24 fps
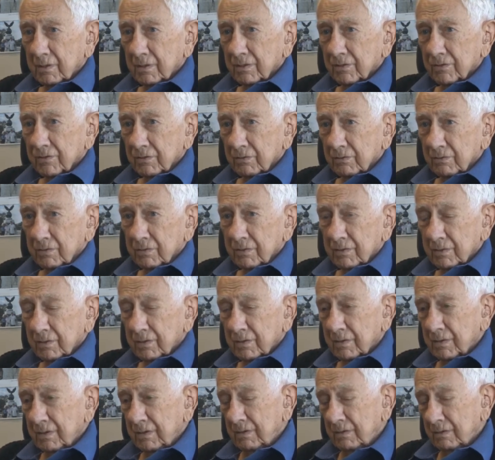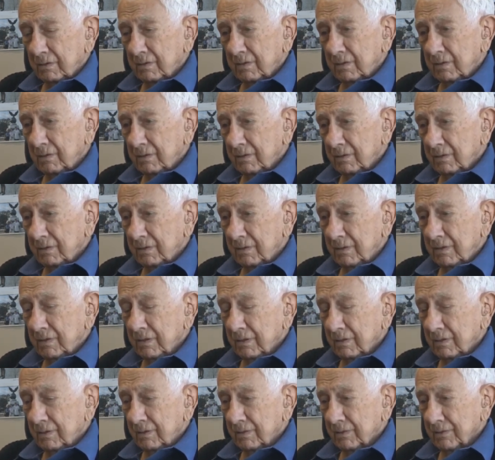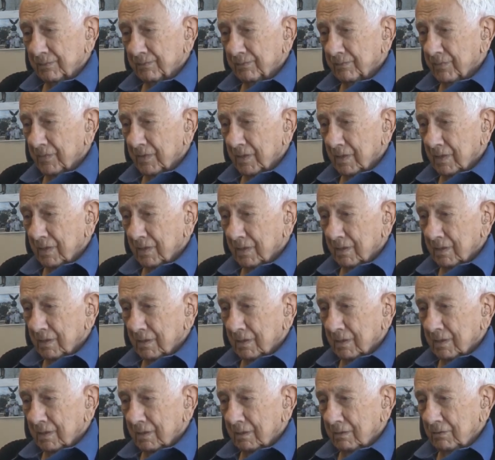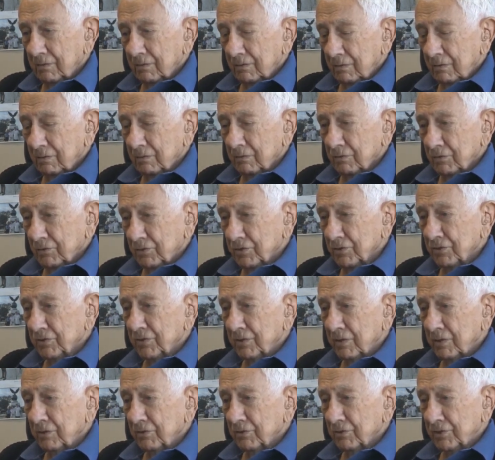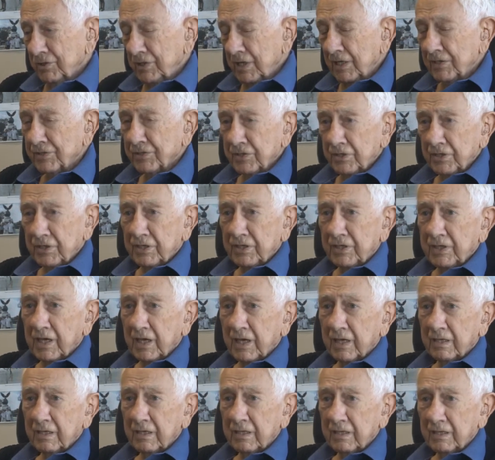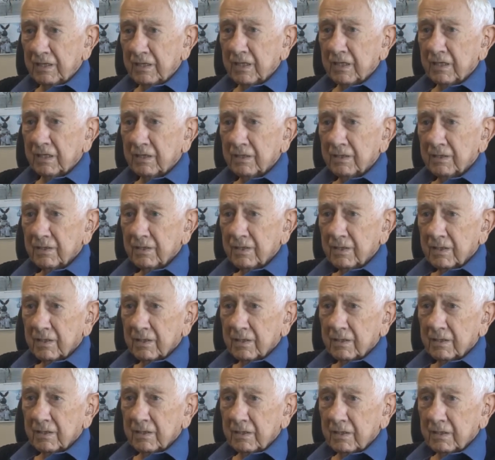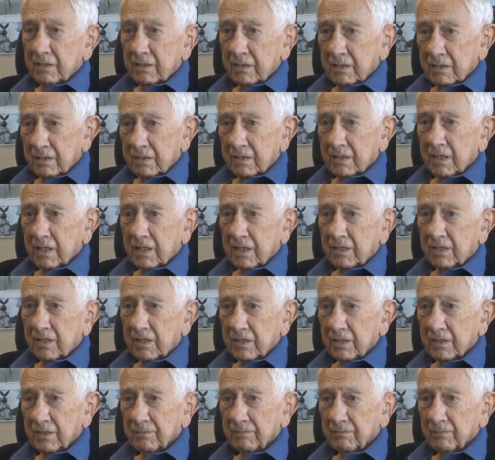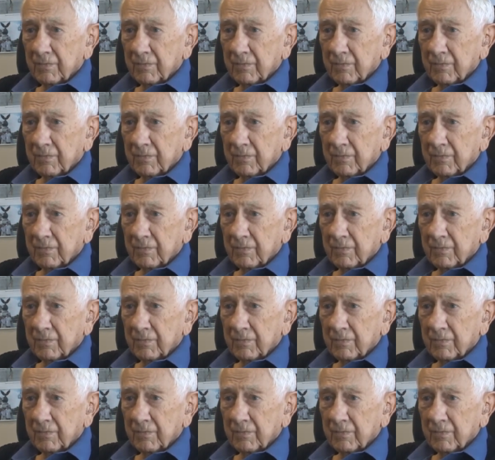So he, he, he didn't, he, he was just, he was destined to die, and he did. And he did die there.